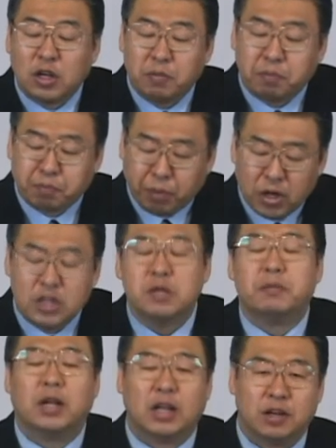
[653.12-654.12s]
It is
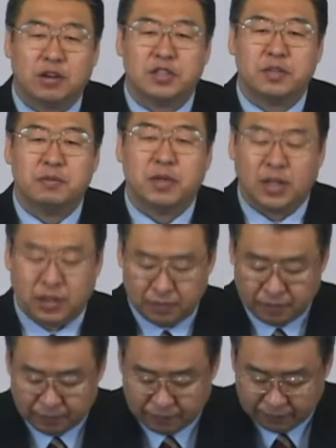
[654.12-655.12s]
also the
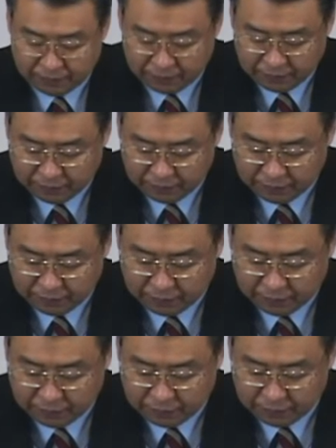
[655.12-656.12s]
church
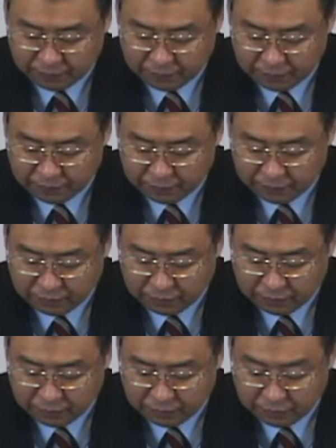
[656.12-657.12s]
in today's
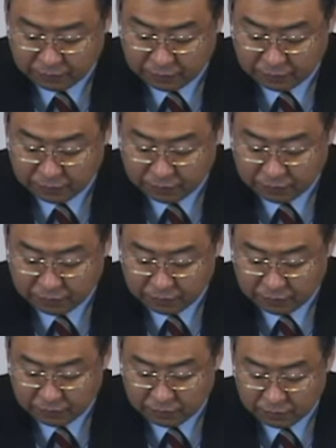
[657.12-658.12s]
time.
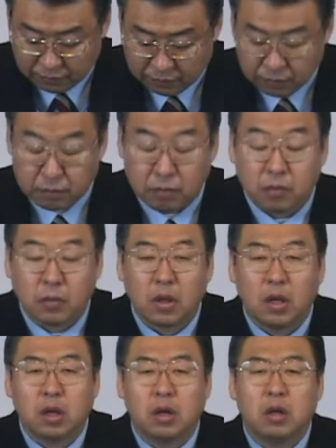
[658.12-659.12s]
It
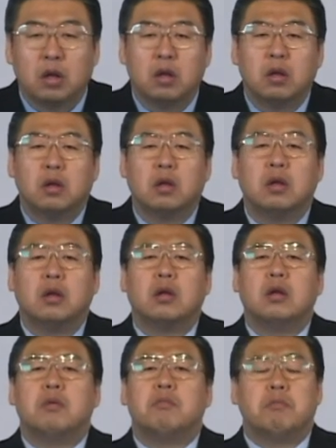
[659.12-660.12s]
shows that even
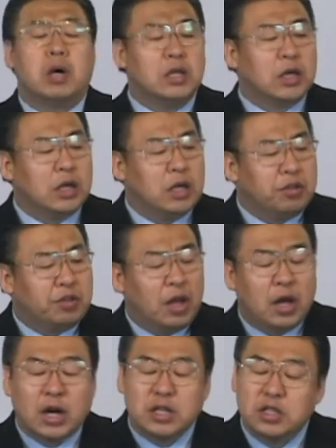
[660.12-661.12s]
a murderer
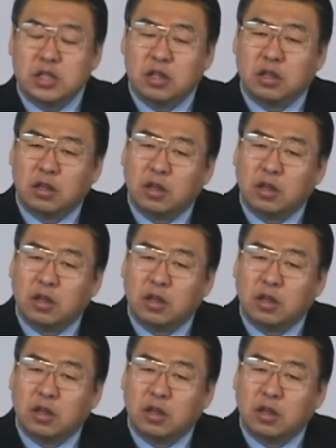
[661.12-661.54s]
can be